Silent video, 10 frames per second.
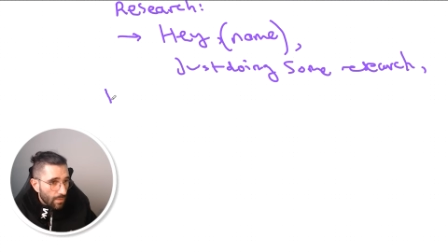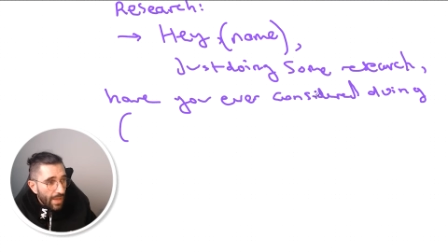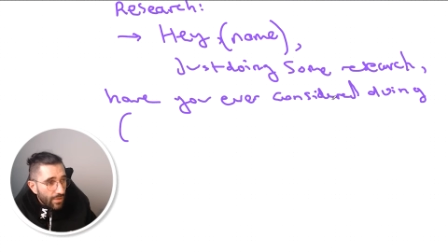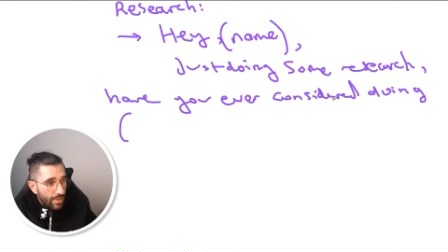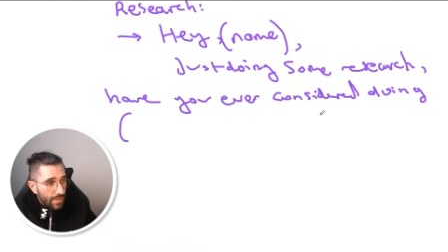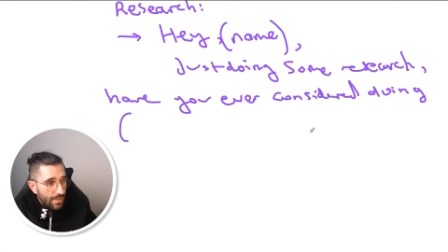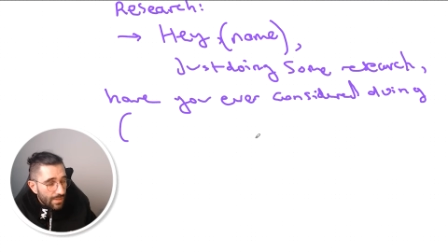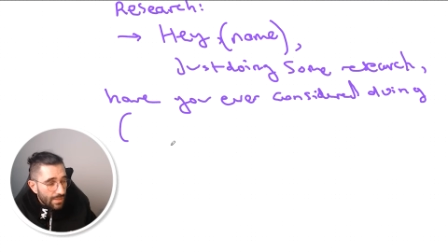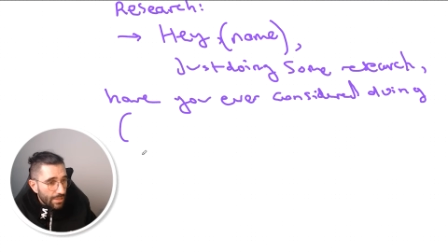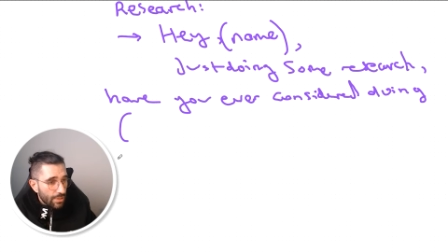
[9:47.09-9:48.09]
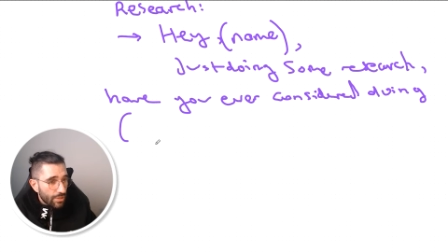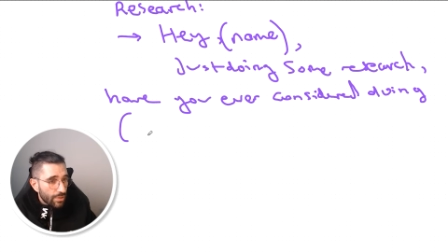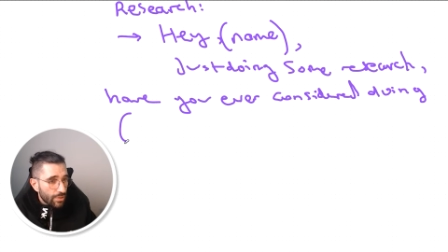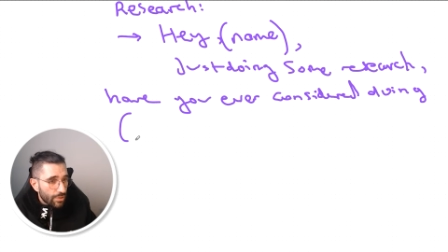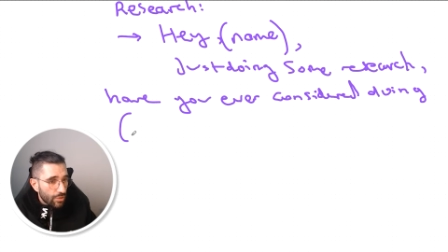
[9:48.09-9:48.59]
Have you ever
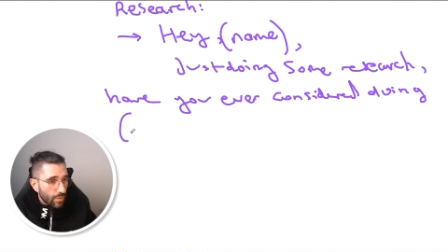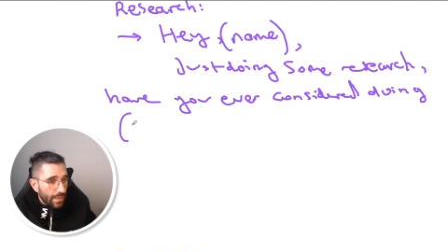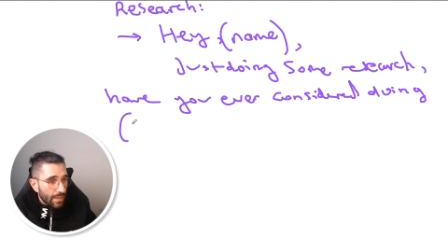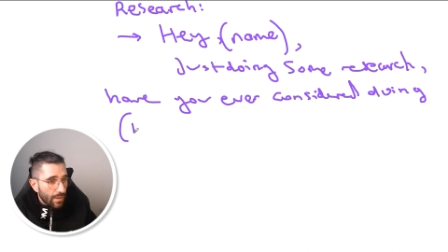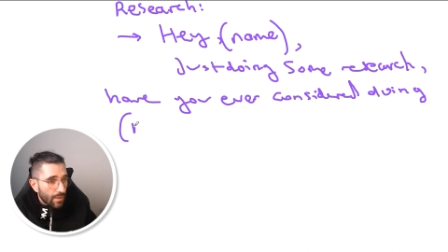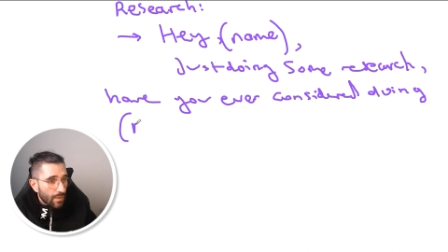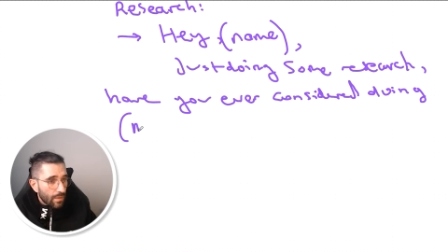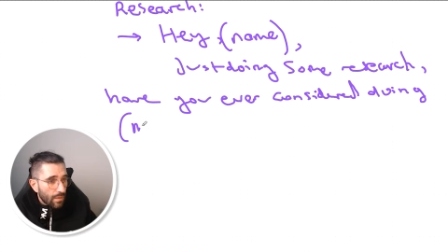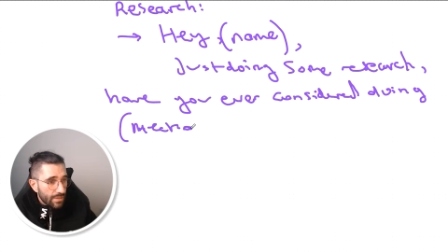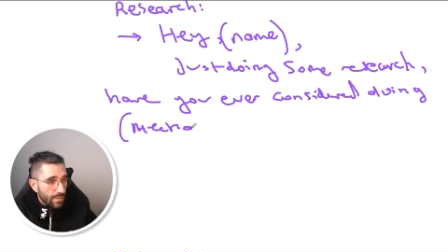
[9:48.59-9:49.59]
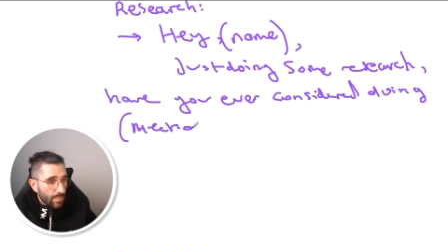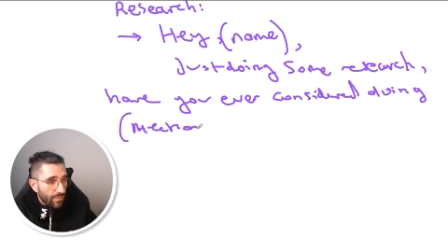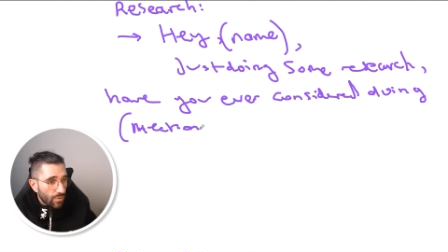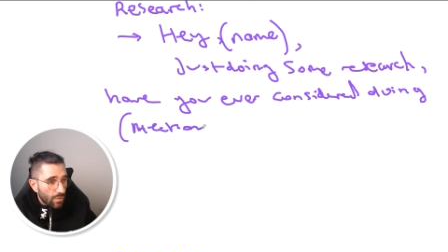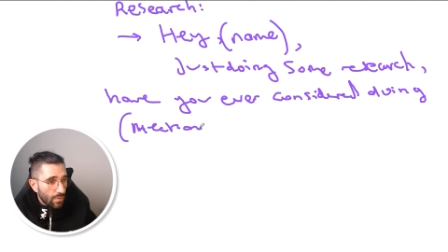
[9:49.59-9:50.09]
considered doing
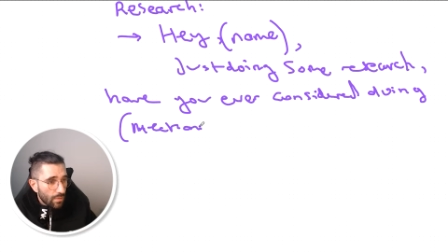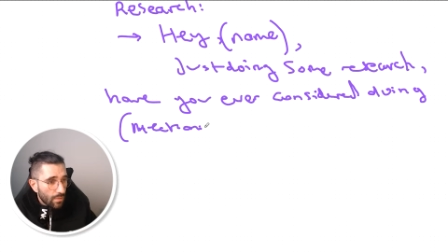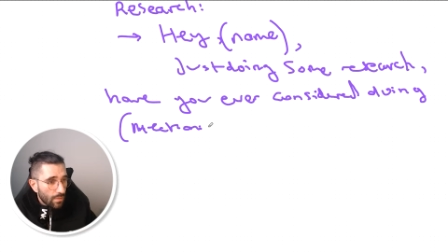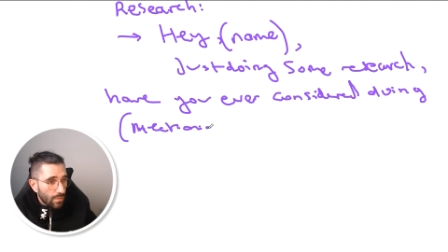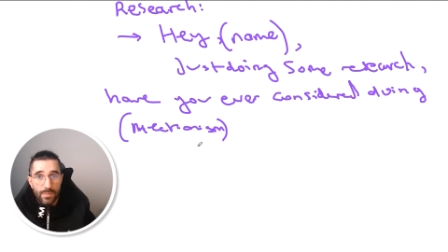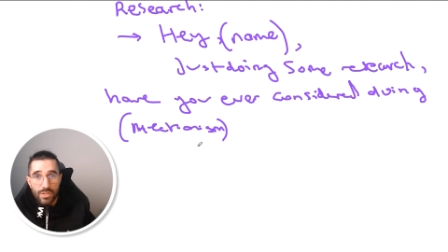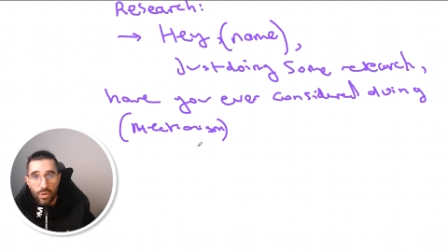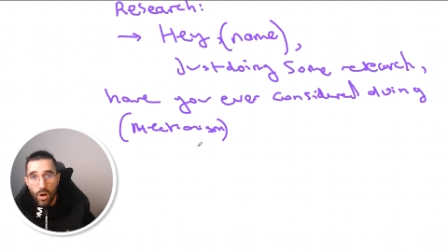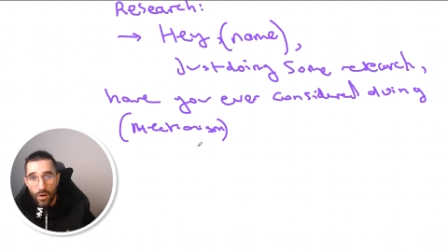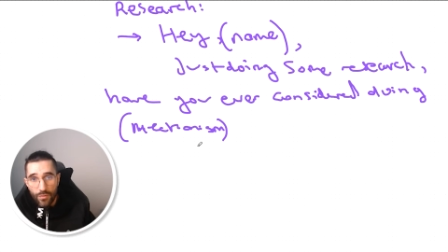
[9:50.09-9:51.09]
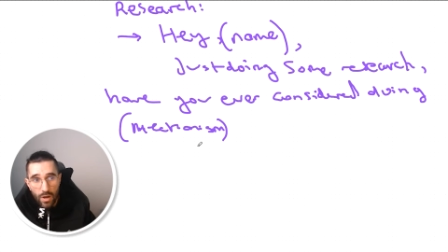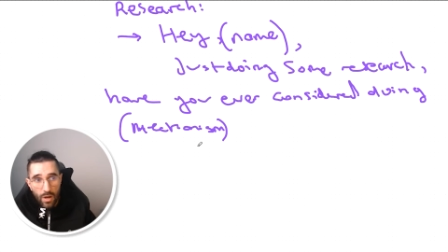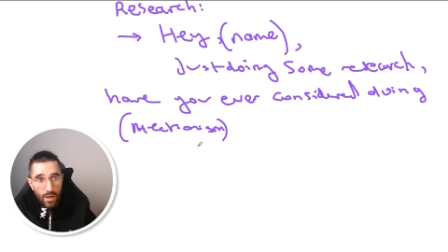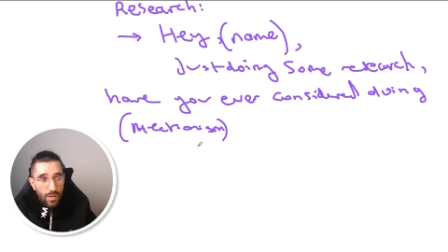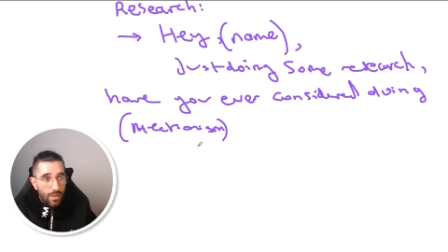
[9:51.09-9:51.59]
mechanism before? Mechanism is your
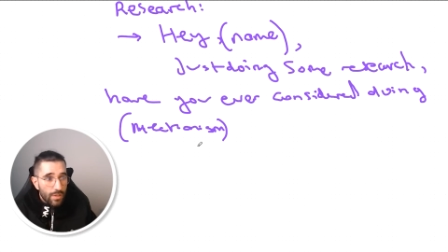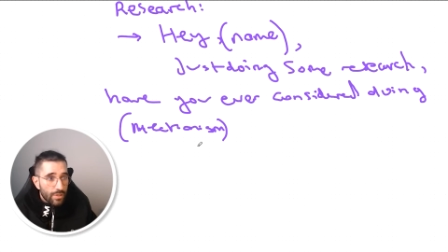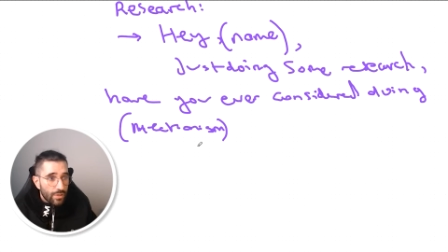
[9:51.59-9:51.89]
offer.